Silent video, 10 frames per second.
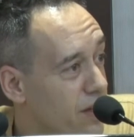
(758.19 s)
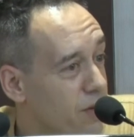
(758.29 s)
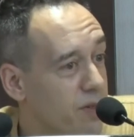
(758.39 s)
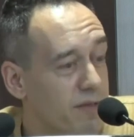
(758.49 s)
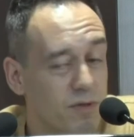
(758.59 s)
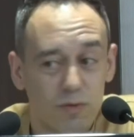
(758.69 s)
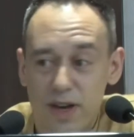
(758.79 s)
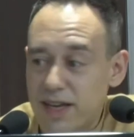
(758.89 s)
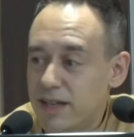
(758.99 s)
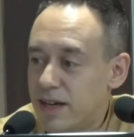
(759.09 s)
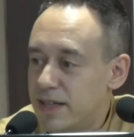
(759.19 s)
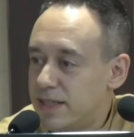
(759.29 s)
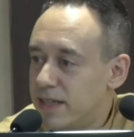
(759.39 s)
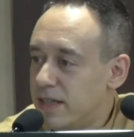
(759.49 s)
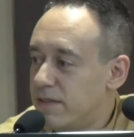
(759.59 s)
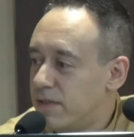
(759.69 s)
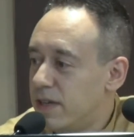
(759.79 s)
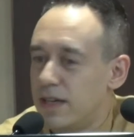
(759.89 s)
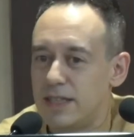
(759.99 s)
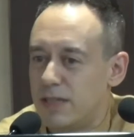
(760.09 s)
We have to recognize that
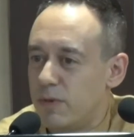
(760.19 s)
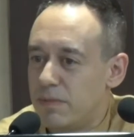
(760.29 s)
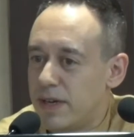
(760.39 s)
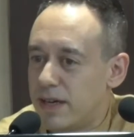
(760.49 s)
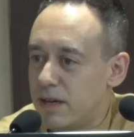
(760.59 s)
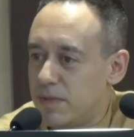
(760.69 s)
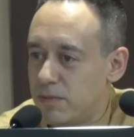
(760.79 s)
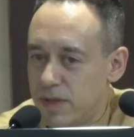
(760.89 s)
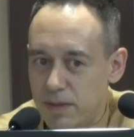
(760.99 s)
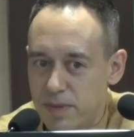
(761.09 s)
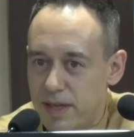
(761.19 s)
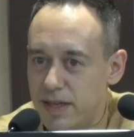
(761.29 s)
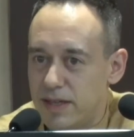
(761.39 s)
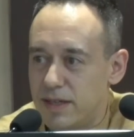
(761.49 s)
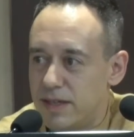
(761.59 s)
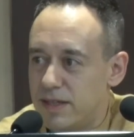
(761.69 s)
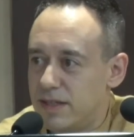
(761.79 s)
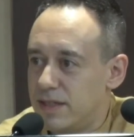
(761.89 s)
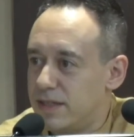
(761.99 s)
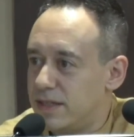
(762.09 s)
we may come and we may
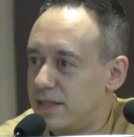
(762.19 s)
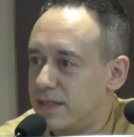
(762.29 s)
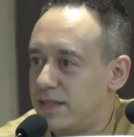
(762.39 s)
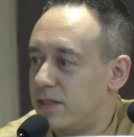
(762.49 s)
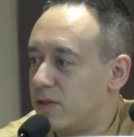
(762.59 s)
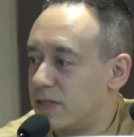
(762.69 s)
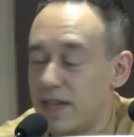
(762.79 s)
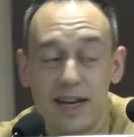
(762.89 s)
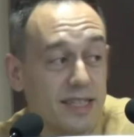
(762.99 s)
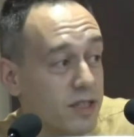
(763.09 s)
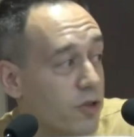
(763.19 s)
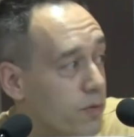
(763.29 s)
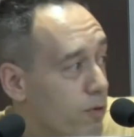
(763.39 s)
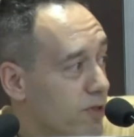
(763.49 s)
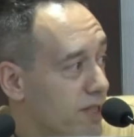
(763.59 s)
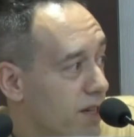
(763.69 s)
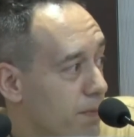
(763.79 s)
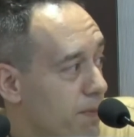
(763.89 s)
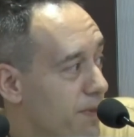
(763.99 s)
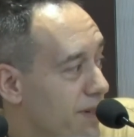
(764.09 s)
size another person up,
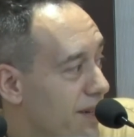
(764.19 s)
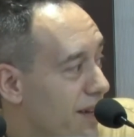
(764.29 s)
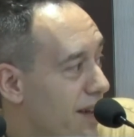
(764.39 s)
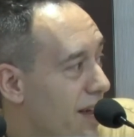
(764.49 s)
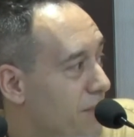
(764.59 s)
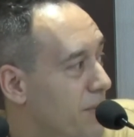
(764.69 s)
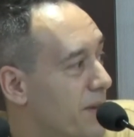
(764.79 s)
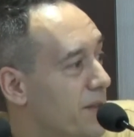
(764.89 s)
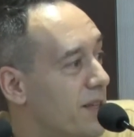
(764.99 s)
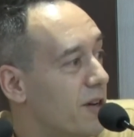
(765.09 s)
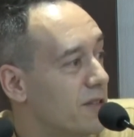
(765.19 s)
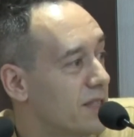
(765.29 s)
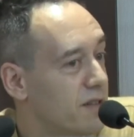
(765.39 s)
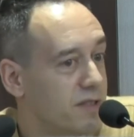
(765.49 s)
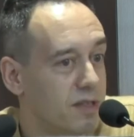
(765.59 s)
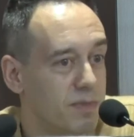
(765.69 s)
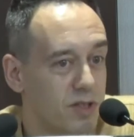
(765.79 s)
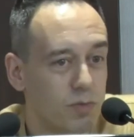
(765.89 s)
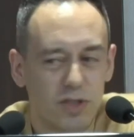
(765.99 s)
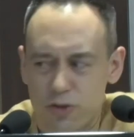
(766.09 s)
and we may think ourselves to be so
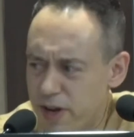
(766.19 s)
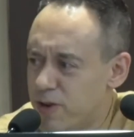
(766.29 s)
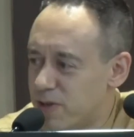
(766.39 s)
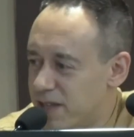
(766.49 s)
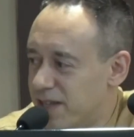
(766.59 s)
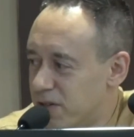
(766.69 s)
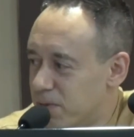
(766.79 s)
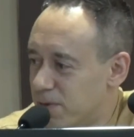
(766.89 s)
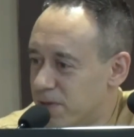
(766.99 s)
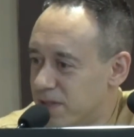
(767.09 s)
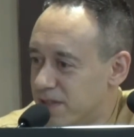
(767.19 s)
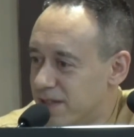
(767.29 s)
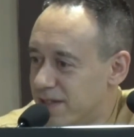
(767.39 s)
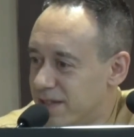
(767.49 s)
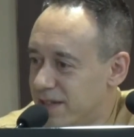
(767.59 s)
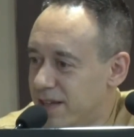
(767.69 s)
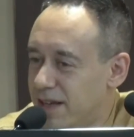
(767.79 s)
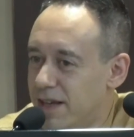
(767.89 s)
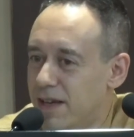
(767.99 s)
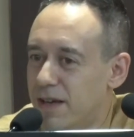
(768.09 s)
much greater than the other person.
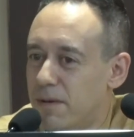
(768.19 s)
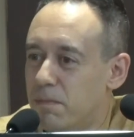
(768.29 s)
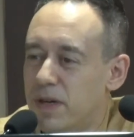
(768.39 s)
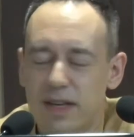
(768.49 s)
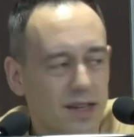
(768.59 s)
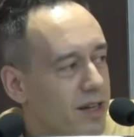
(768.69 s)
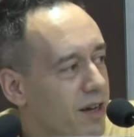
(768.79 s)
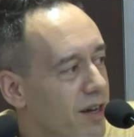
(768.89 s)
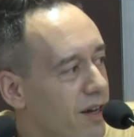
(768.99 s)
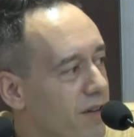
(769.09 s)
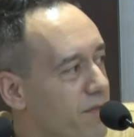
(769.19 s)
But of